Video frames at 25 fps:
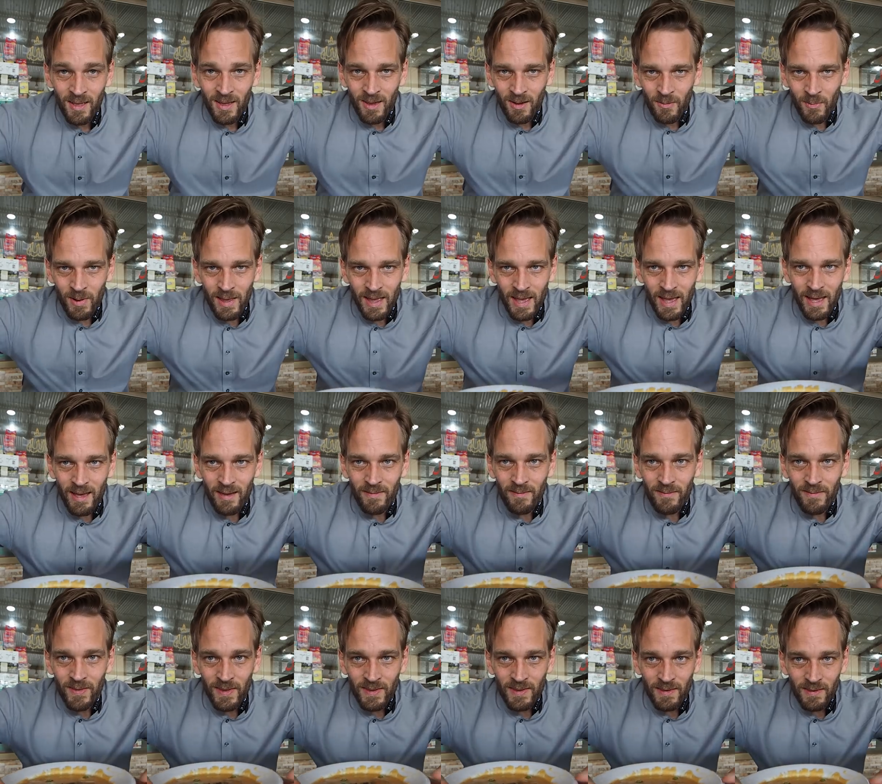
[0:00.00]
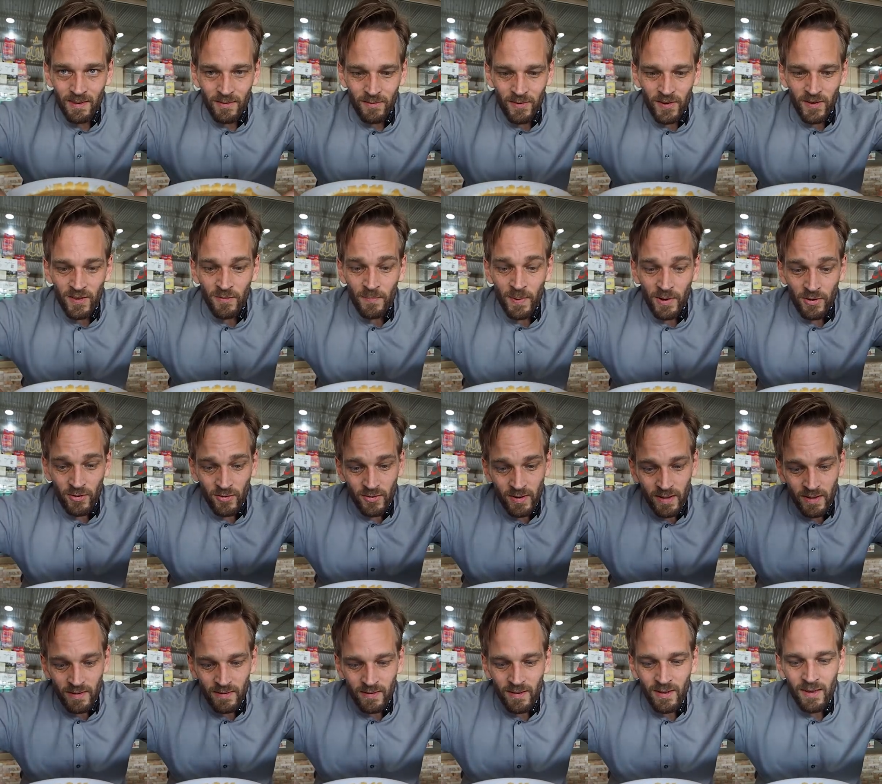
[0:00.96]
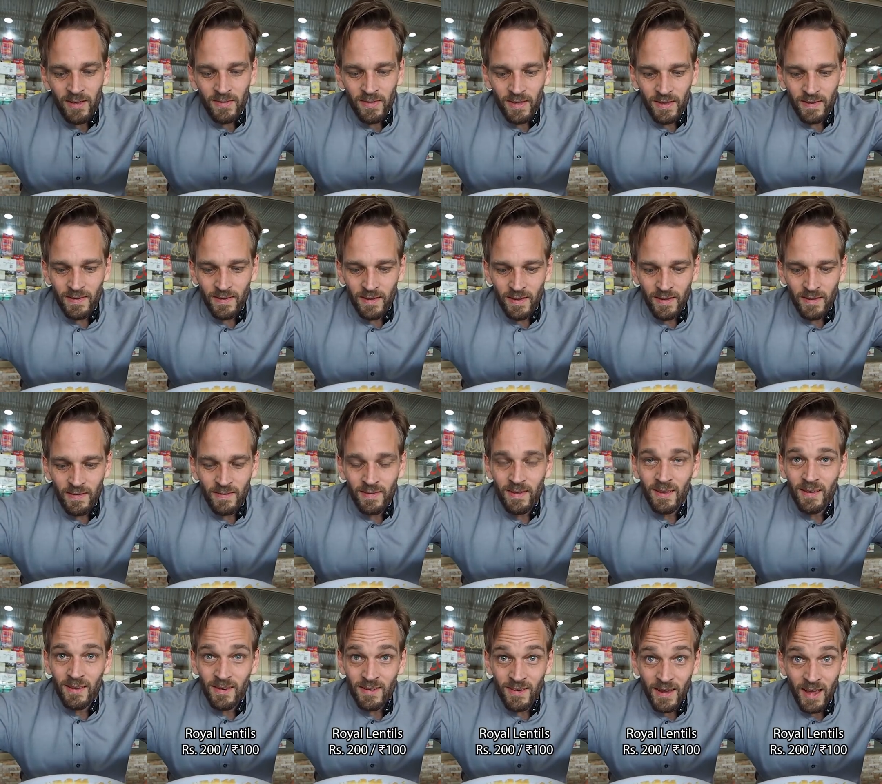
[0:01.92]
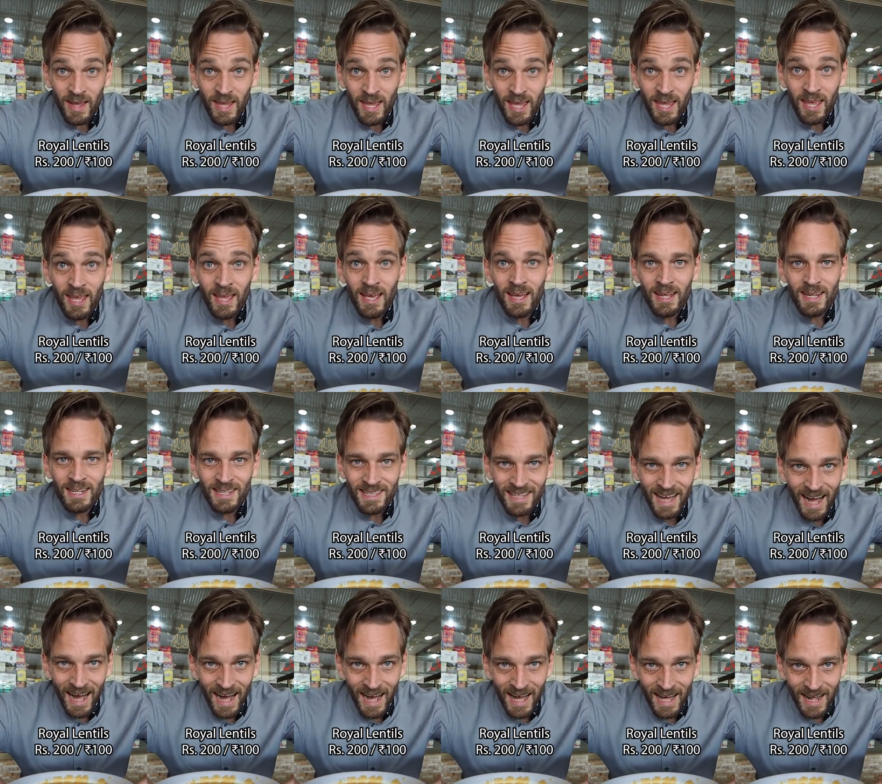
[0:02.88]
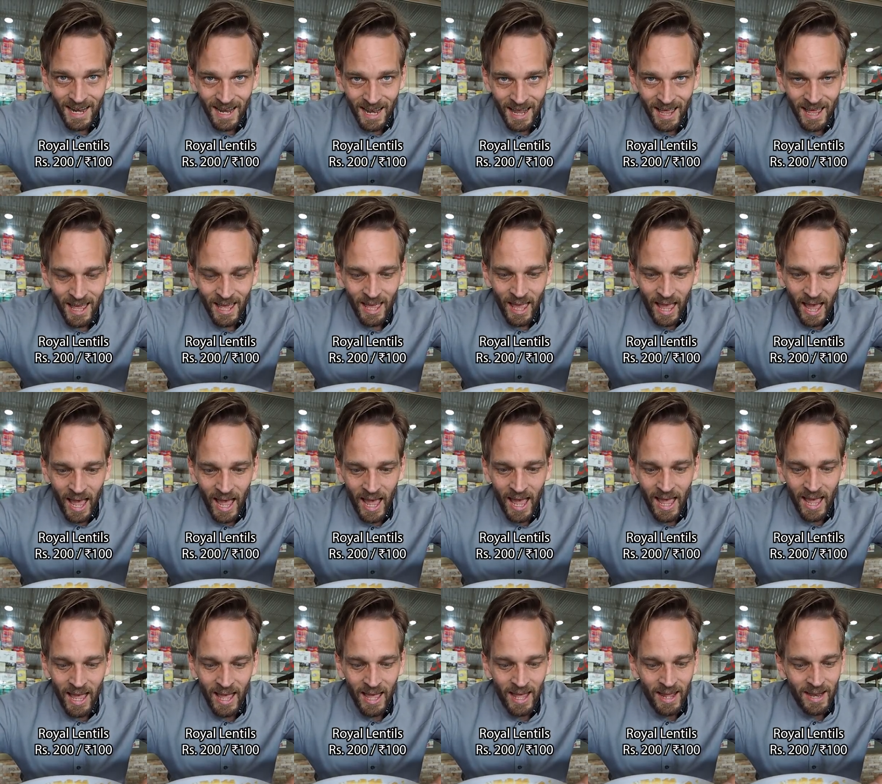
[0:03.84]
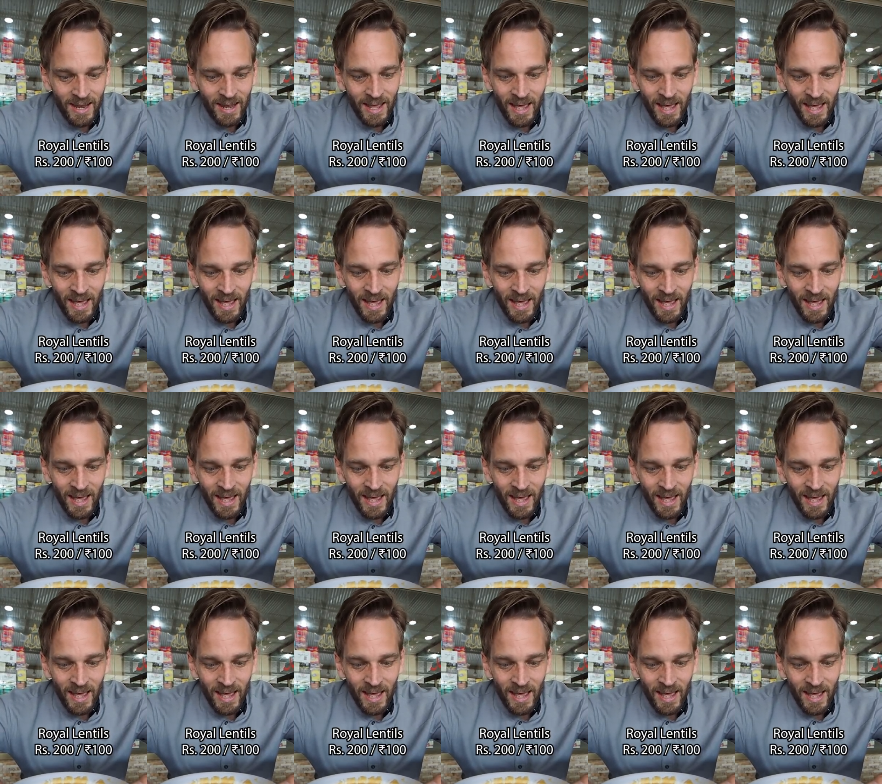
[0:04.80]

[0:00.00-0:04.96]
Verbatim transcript: We have, this is a very special dish. This is Shahi Dal, and